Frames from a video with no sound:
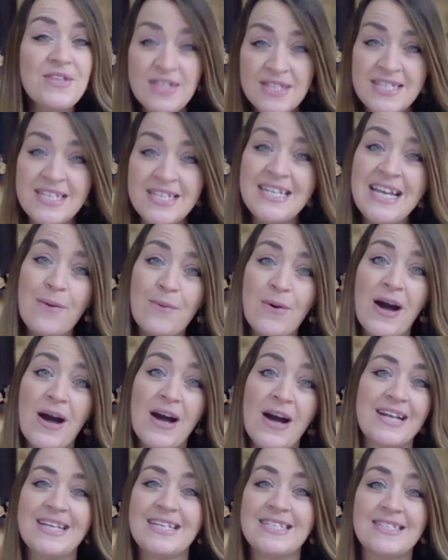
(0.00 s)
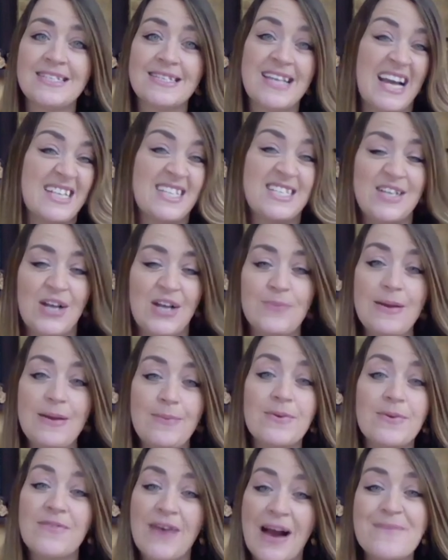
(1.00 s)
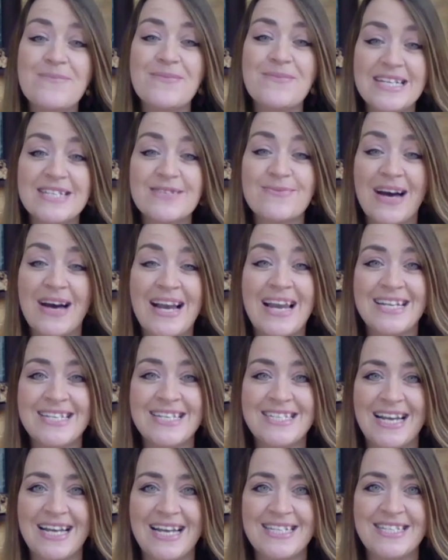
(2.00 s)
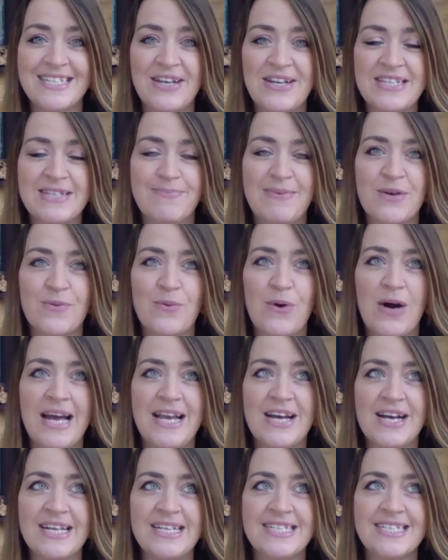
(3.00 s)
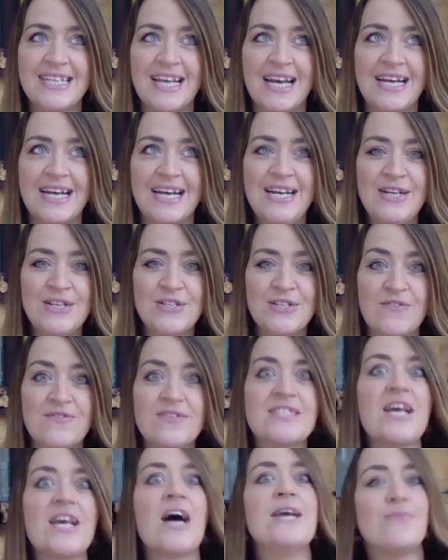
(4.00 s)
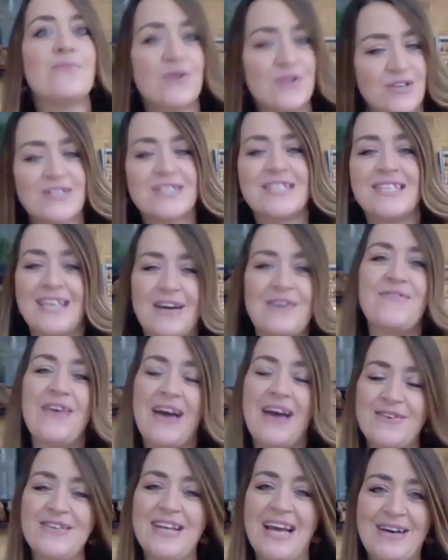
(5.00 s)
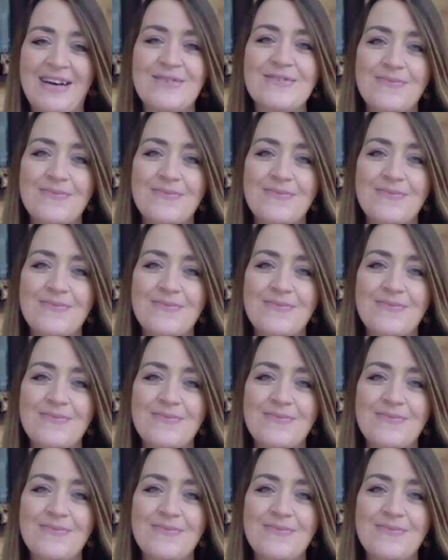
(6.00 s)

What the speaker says: network and get to know people around me as well, actually. Yeah. So it's been quite a nice sort of side product that I found out